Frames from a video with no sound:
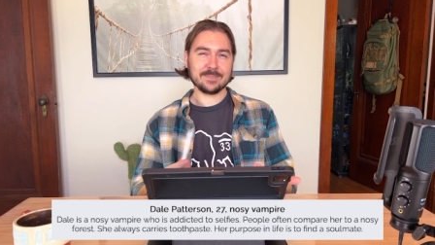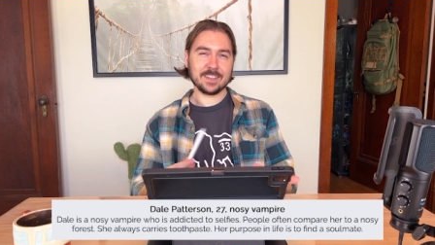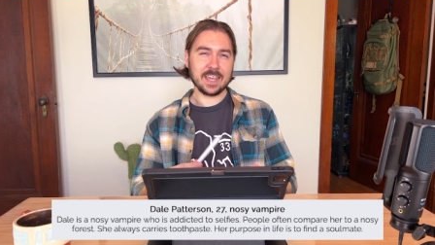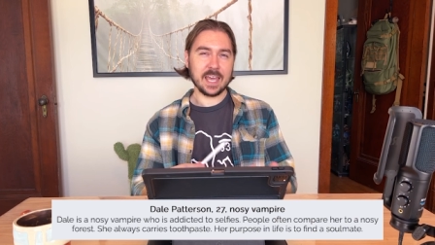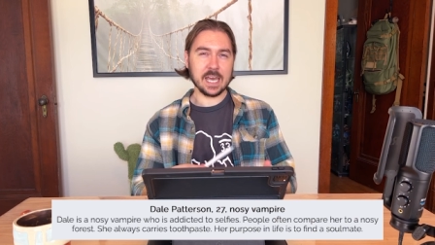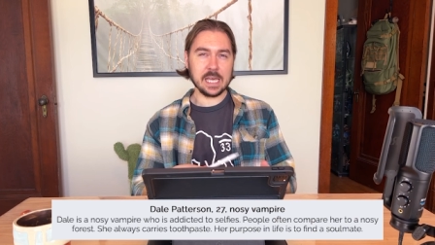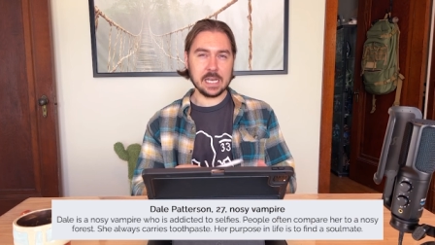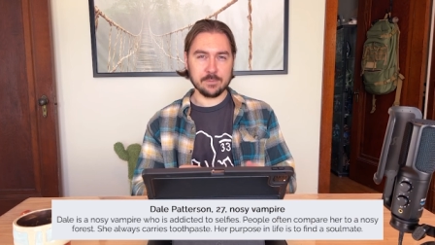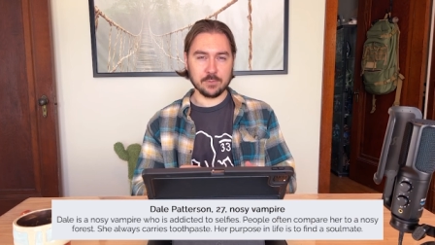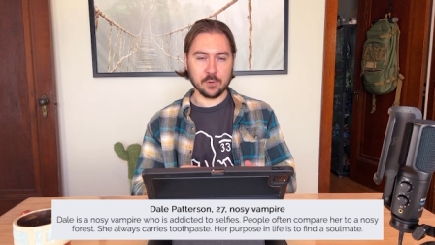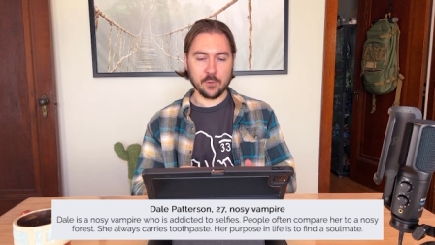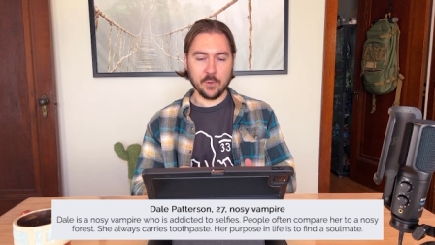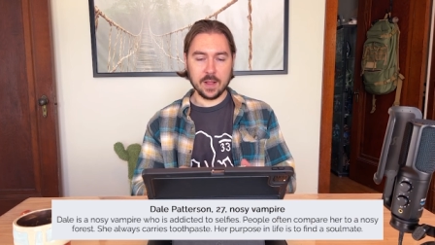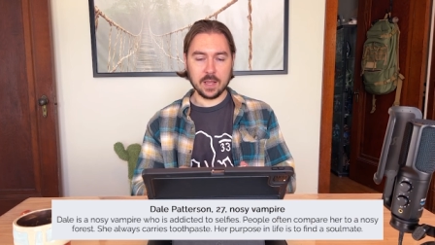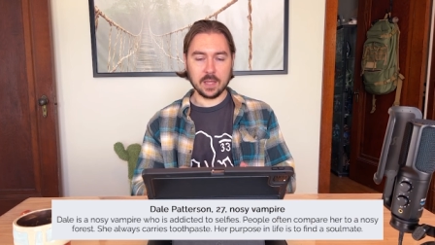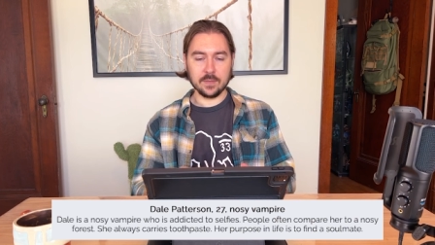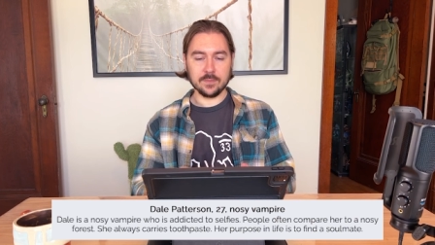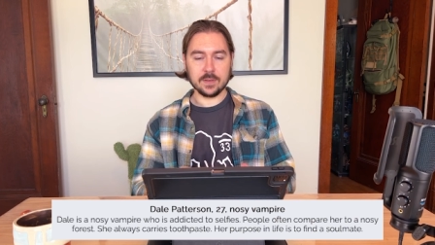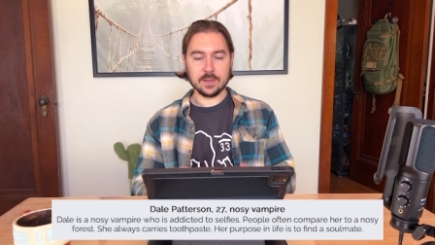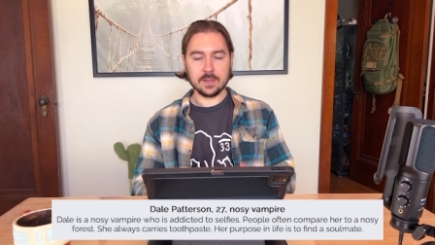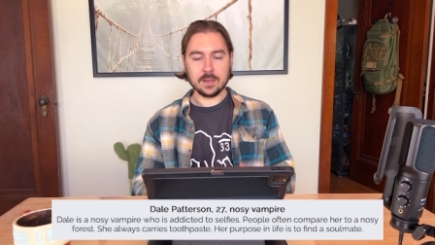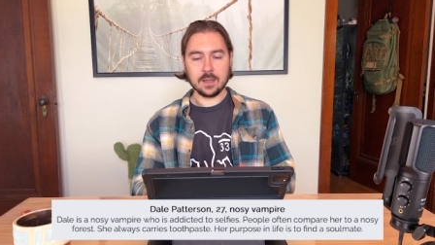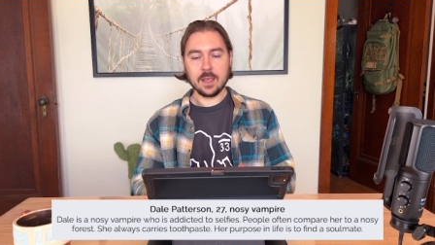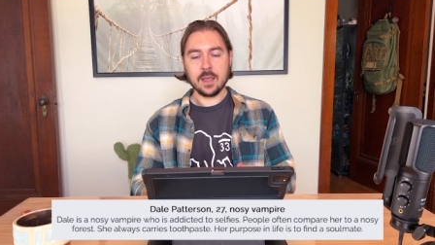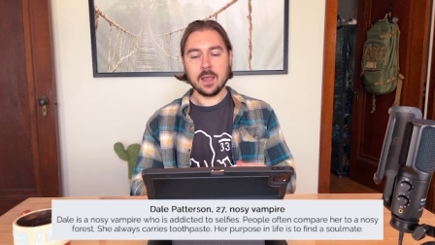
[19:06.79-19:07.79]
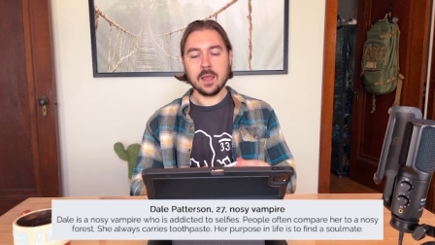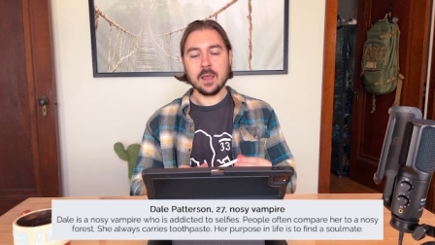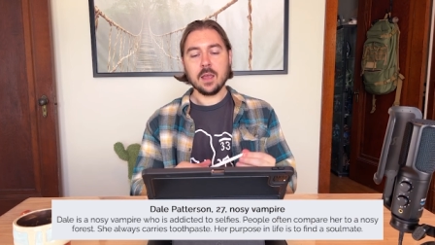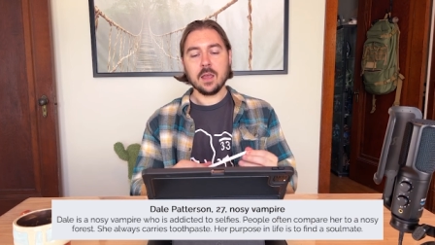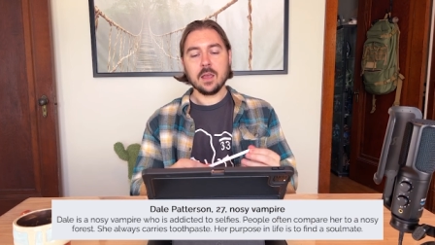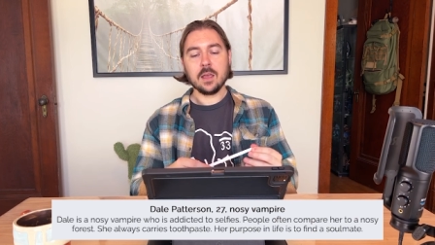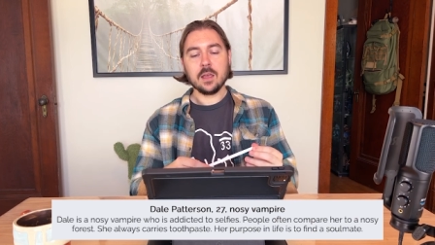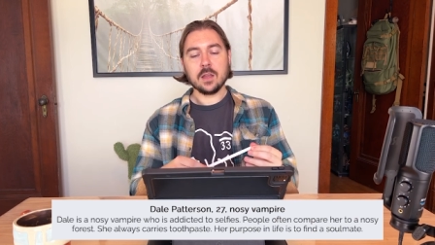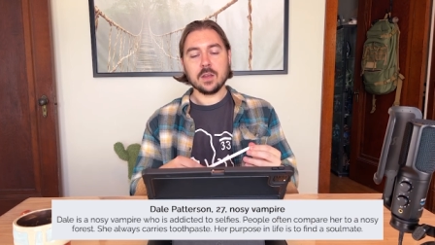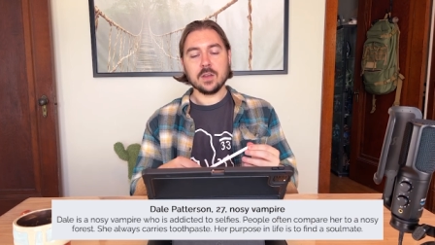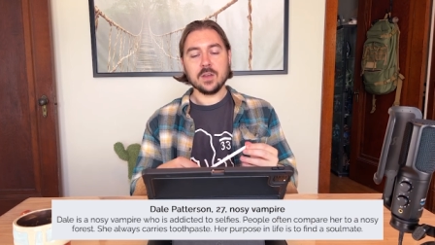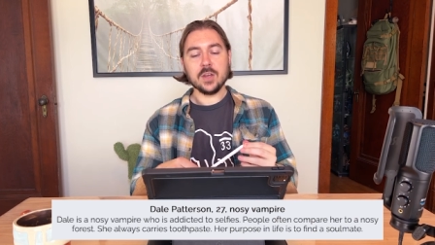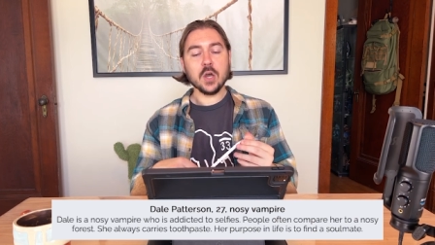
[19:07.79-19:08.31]
kind of irrelevant.
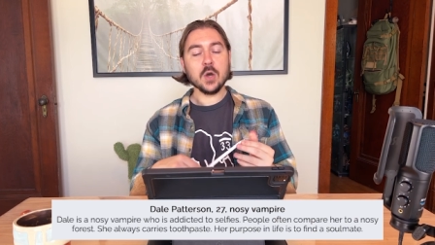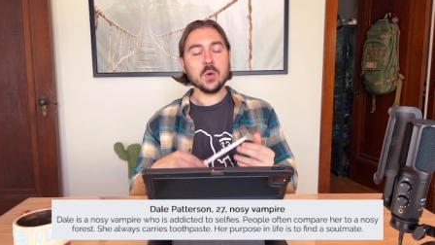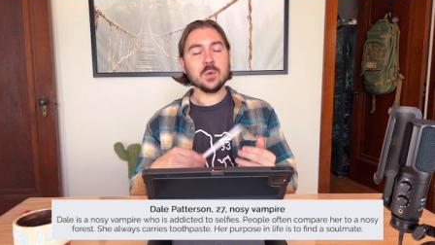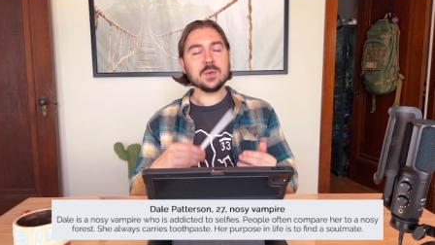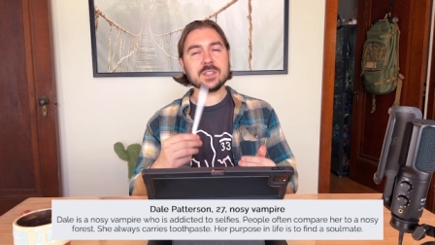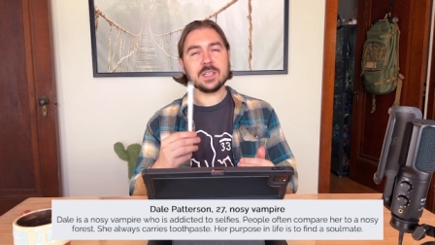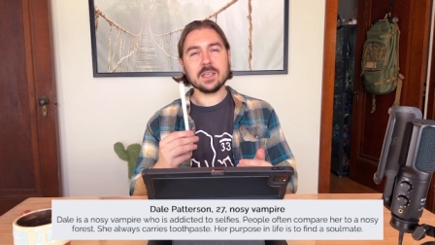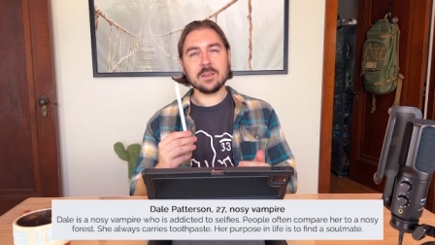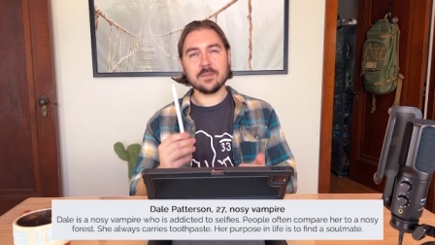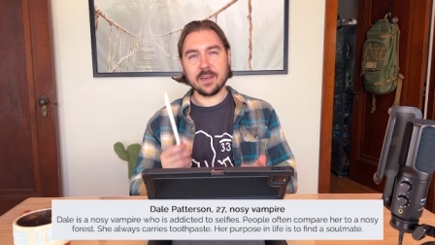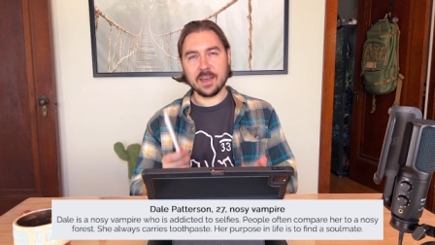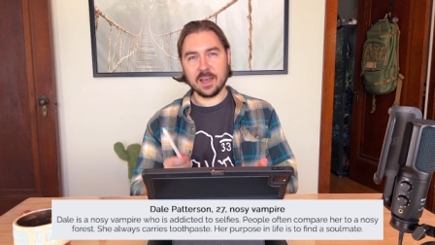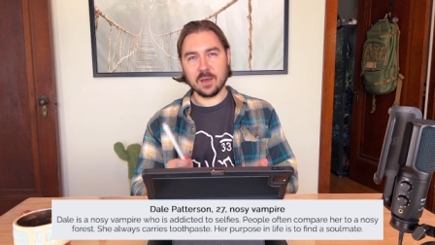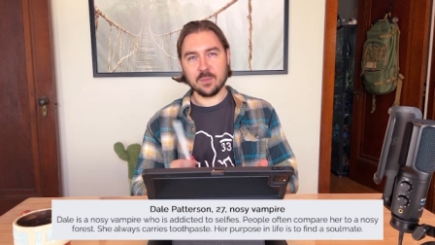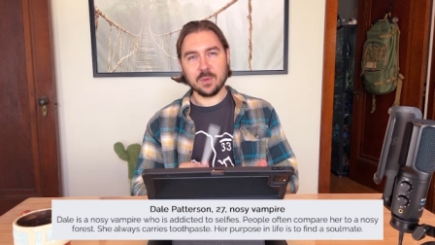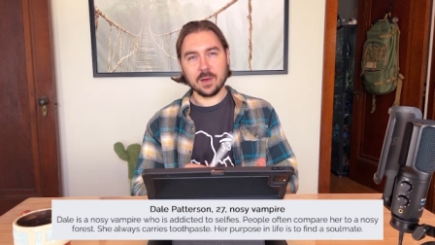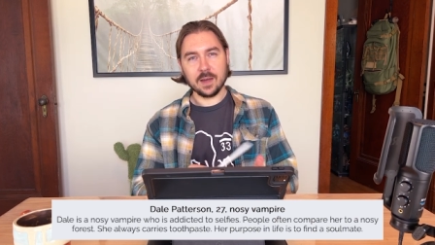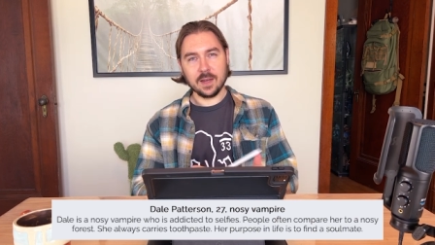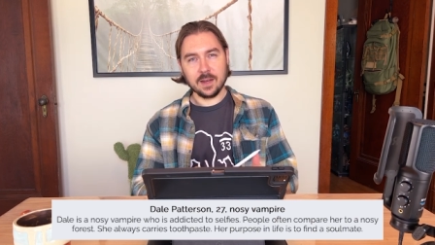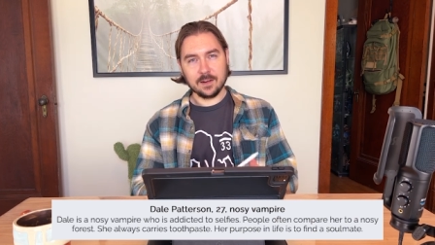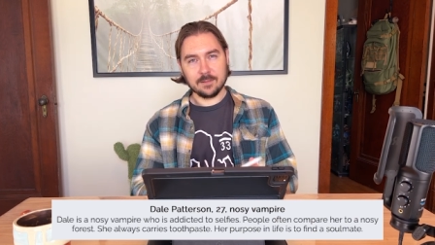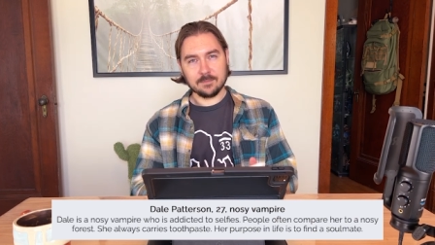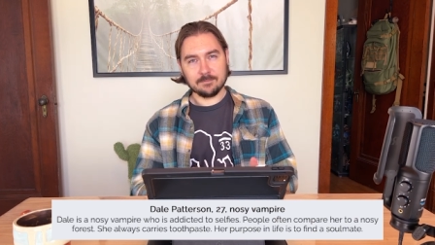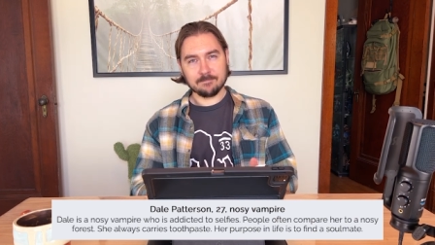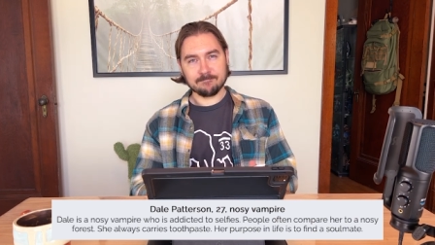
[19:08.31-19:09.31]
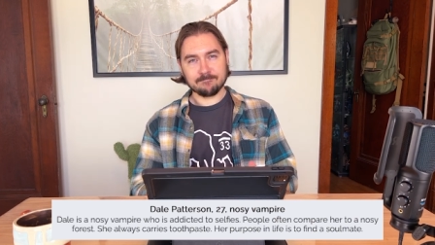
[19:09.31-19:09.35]
Nosy vampire.